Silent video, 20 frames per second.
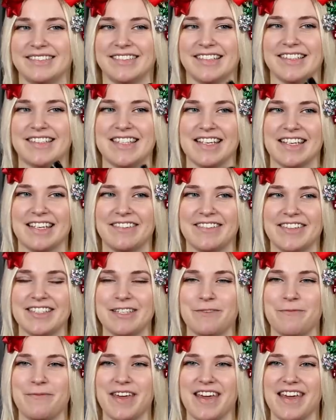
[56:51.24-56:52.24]
What's it going
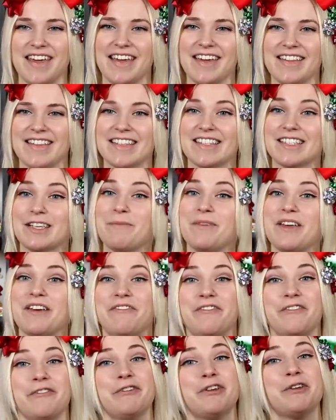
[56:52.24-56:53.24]
to be? This could be a
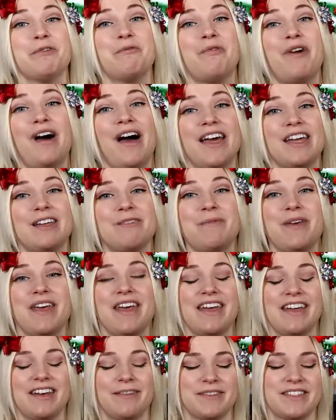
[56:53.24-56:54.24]
food and wine
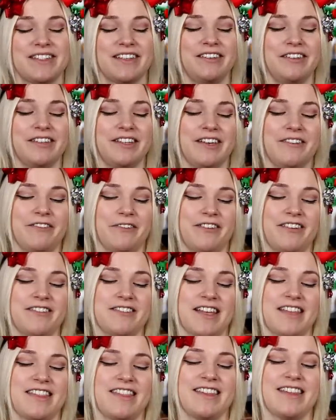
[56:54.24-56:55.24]
pin. I'm still looking for one.
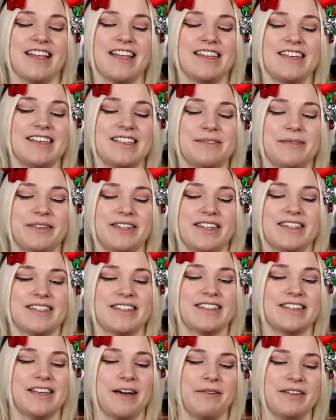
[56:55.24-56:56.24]
I think that is what this
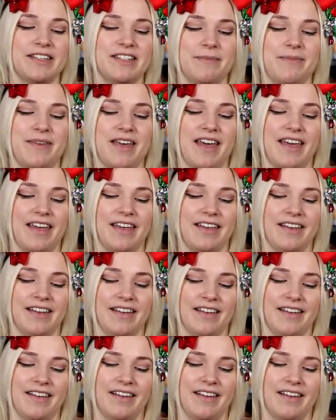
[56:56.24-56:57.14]
is going to be.